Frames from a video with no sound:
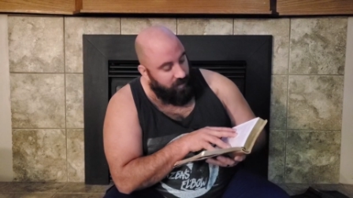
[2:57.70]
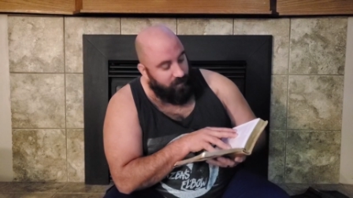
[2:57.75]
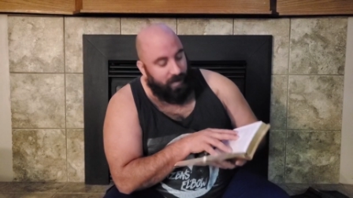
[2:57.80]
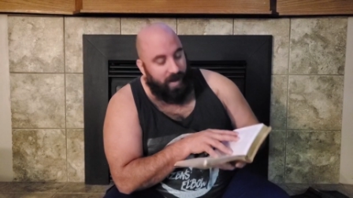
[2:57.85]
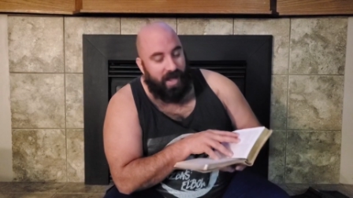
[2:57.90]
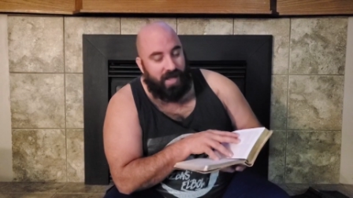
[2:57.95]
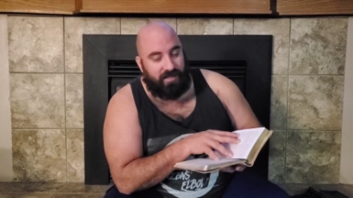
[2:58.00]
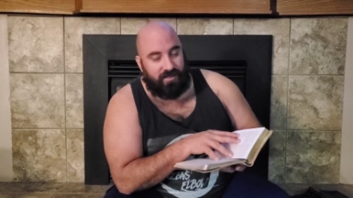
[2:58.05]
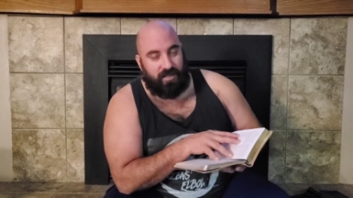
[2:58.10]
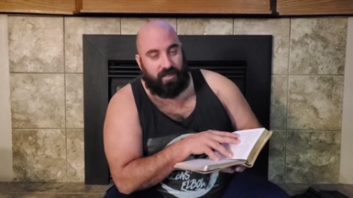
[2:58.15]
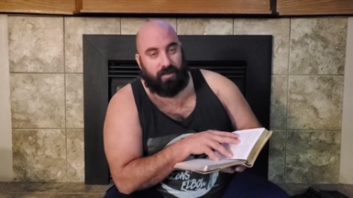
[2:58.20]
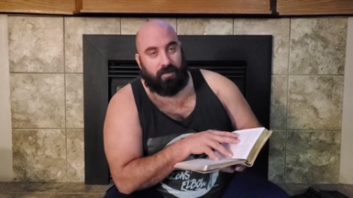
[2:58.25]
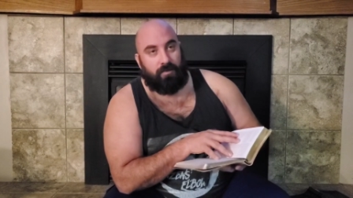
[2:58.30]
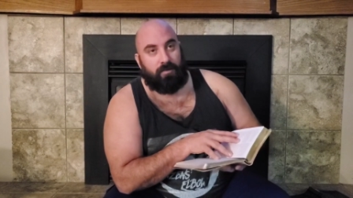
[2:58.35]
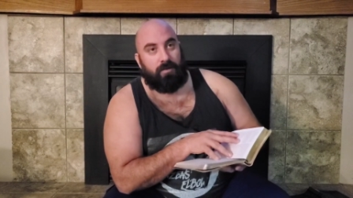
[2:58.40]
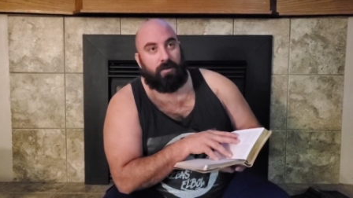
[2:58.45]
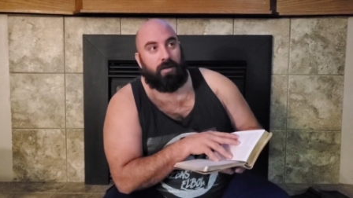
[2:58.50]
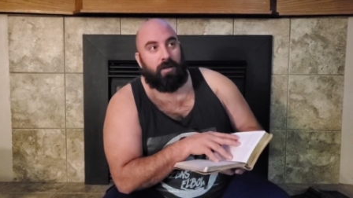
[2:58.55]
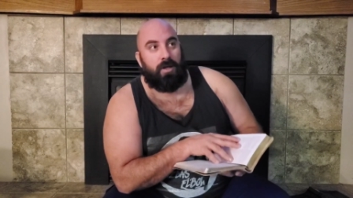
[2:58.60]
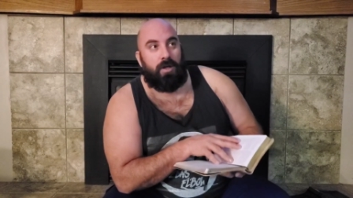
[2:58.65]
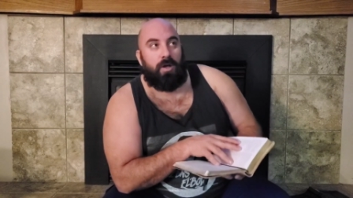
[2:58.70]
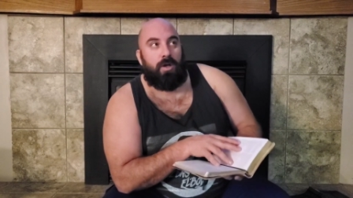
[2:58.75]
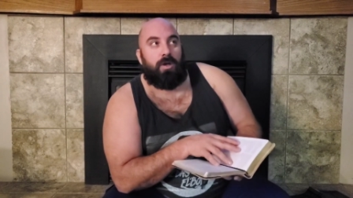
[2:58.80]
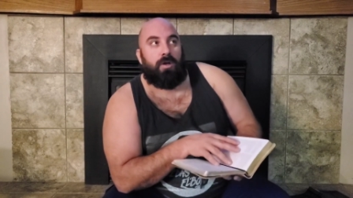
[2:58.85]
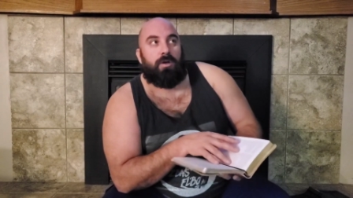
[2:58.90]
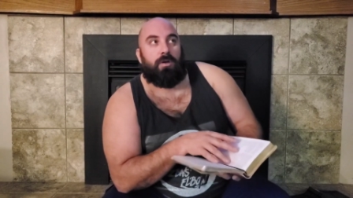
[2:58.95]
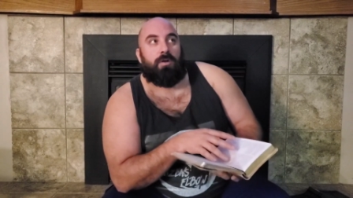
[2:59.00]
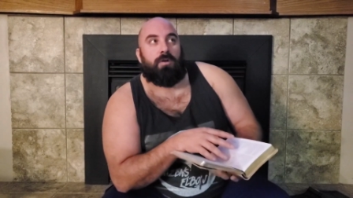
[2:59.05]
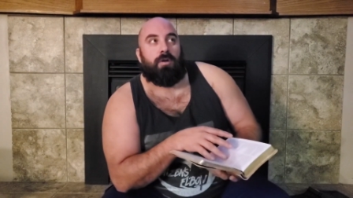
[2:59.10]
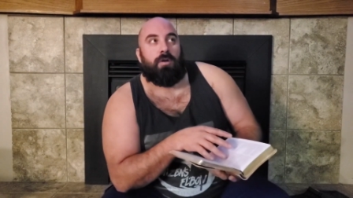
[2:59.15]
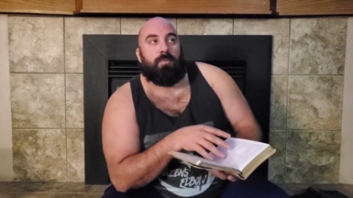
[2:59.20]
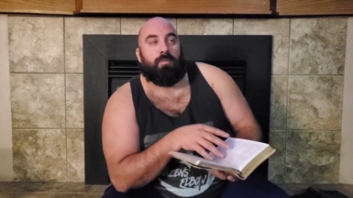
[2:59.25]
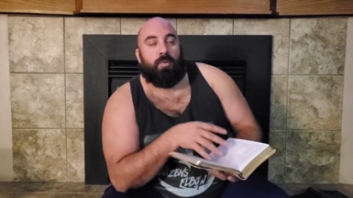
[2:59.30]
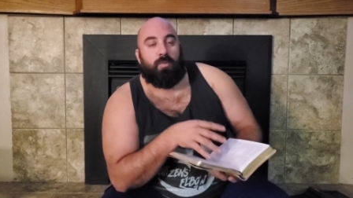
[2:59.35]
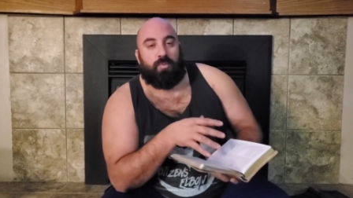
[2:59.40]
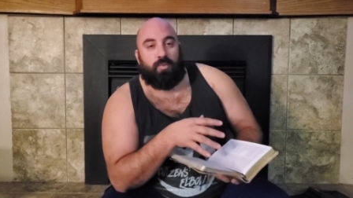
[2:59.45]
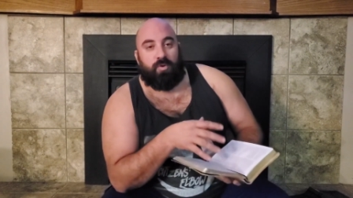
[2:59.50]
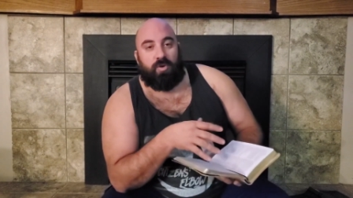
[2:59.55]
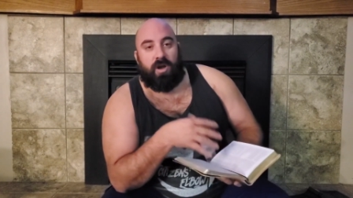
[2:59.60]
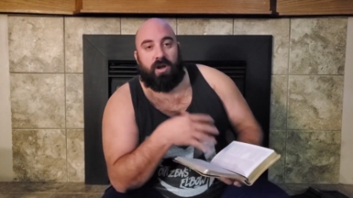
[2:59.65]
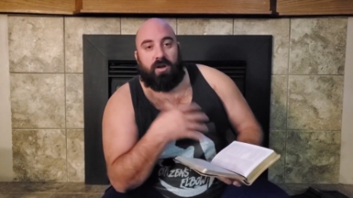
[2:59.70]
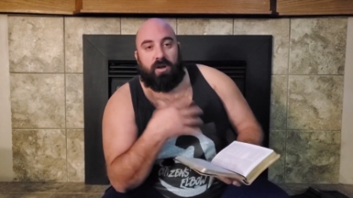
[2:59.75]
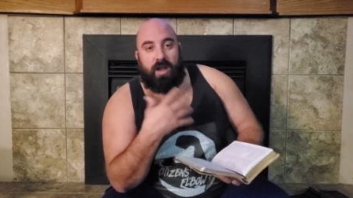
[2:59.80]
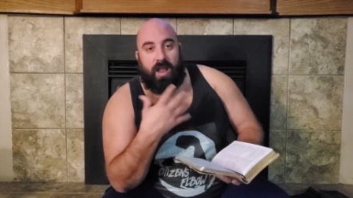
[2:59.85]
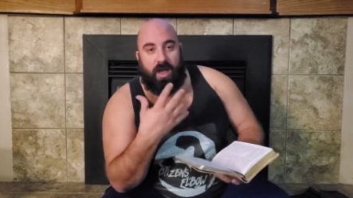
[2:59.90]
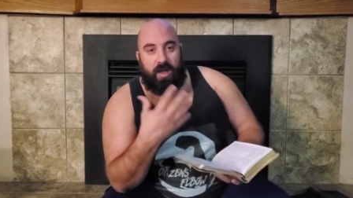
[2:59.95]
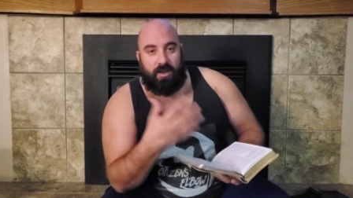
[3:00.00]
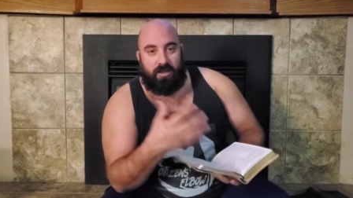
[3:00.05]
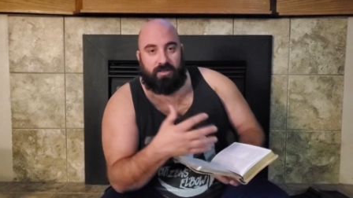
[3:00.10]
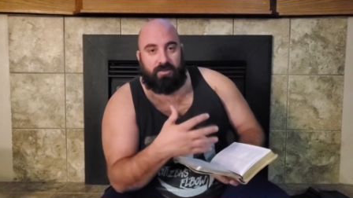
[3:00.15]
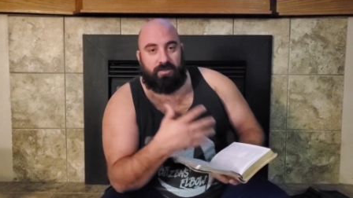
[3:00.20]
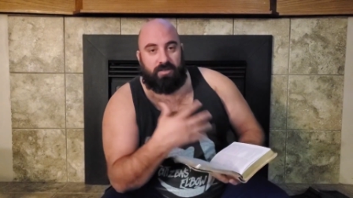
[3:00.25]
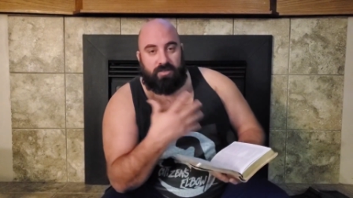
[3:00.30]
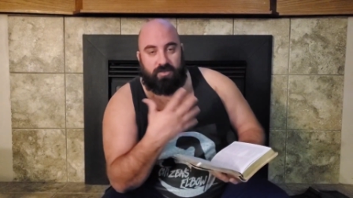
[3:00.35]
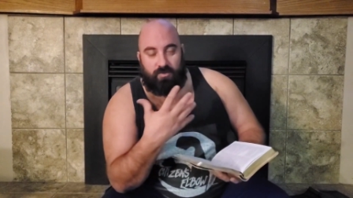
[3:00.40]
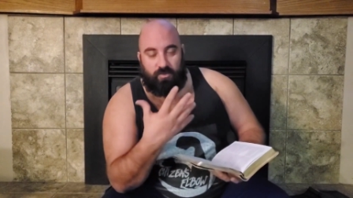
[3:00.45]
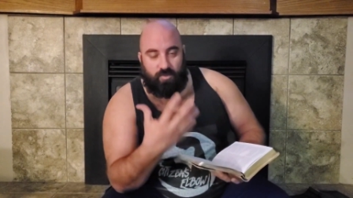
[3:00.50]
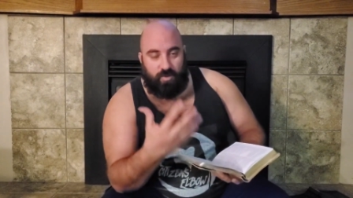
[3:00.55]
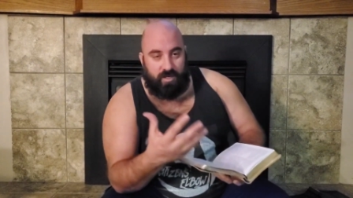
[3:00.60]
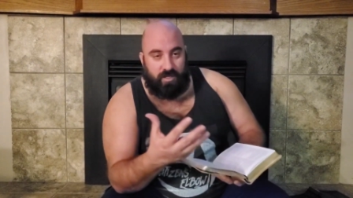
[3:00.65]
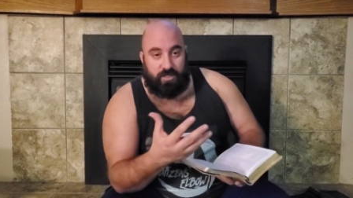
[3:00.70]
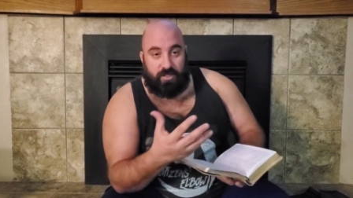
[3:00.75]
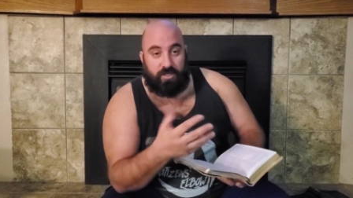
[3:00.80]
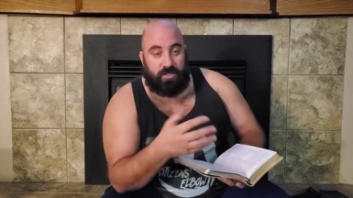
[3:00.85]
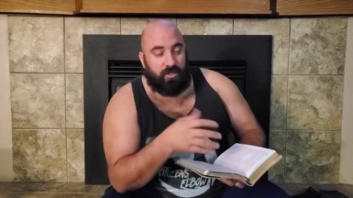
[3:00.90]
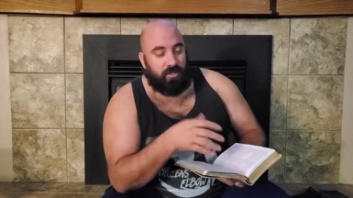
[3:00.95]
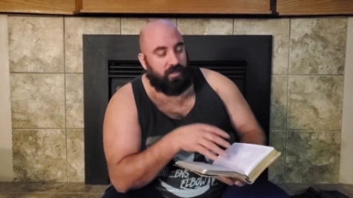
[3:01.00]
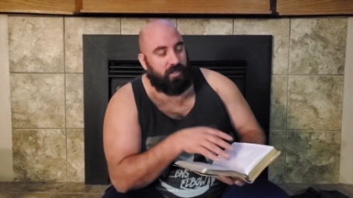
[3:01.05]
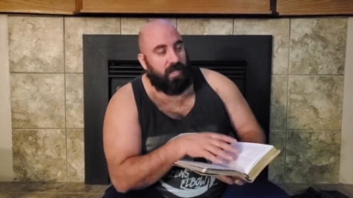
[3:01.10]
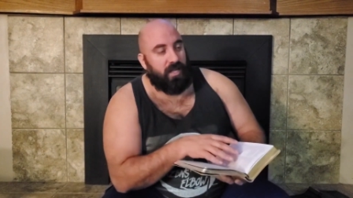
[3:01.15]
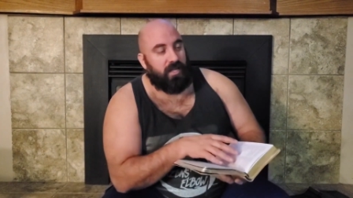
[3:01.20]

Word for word: they keep asking, about prayer and how to do this and what it should look